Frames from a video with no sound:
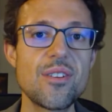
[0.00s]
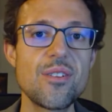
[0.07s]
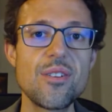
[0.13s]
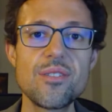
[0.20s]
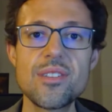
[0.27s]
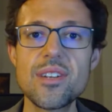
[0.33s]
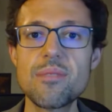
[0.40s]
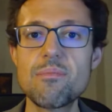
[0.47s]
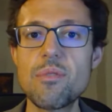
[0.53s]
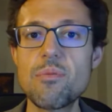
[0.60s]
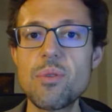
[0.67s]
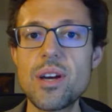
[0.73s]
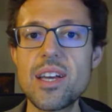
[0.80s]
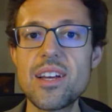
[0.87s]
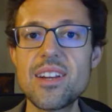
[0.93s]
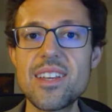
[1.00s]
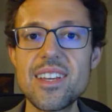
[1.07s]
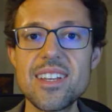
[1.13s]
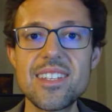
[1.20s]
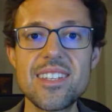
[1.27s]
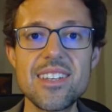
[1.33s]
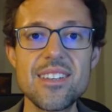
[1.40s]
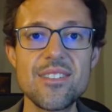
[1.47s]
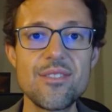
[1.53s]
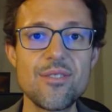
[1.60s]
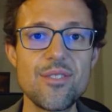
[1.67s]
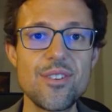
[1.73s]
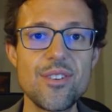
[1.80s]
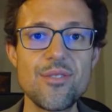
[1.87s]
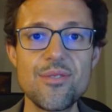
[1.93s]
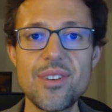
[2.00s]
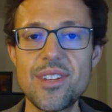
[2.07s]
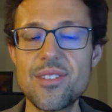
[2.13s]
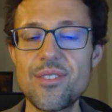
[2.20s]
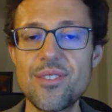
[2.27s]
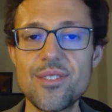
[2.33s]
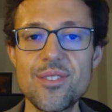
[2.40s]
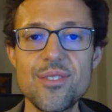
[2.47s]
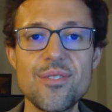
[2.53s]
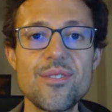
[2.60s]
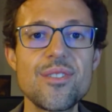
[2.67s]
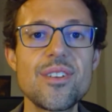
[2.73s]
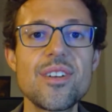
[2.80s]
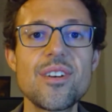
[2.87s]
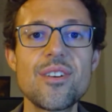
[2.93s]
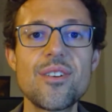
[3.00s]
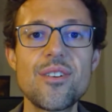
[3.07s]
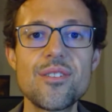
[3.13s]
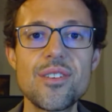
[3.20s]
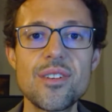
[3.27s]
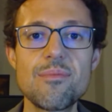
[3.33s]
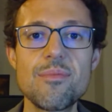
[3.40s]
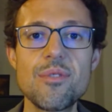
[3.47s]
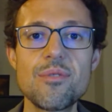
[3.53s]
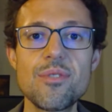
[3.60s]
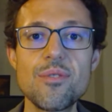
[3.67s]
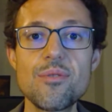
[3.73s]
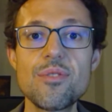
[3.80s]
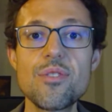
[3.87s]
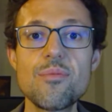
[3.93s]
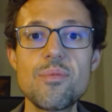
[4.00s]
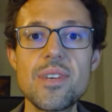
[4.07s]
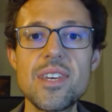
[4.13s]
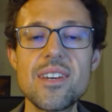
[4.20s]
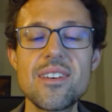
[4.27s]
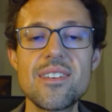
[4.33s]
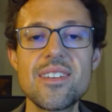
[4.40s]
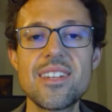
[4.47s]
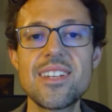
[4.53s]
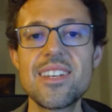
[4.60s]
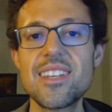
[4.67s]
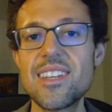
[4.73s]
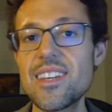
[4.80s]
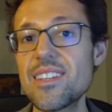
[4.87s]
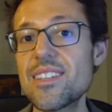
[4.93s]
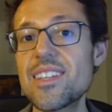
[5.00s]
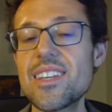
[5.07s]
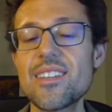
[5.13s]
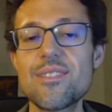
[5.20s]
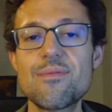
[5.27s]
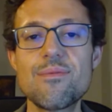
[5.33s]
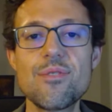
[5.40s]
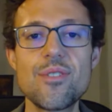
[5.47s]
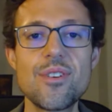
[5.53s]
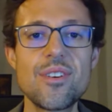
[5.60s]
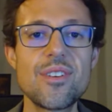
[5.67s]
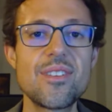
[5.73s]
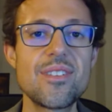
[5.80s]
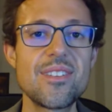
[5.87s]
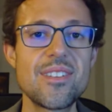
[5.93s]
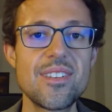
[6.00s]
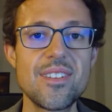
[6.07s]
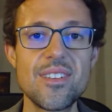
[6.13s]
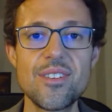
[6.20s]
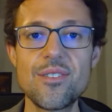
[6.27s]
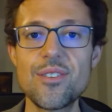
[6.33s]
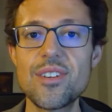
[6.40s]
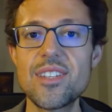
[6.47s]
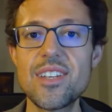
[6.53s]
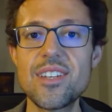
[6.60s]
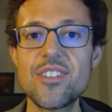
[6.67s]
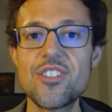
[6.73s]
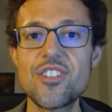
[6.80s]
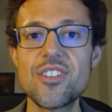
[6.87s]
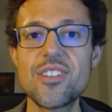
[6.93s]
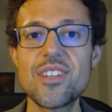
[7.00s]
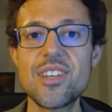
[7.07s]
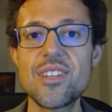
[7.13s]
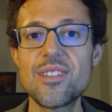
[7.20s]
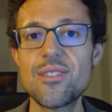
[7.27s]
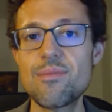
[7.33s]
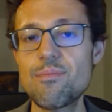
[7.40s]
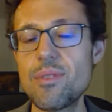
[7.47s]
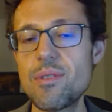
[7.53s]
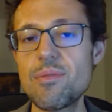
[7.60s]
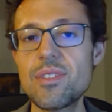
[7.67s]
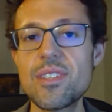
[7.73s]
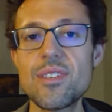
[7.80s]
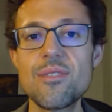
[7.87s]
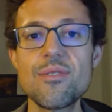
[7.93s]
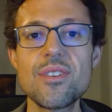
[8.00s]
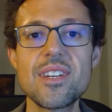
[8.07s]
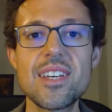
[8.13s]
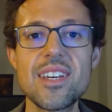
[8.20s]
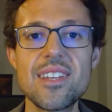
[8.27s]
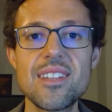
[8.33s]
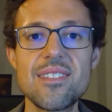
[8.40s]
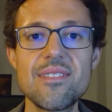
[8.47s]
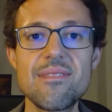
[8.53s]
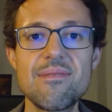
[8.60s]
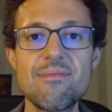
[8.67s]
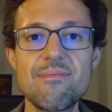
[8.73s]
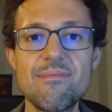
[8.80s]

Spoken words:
contact me via LinkedIn, or you can also contact me on YouTube here. Yeah, thanks for your attention and maybe see you again.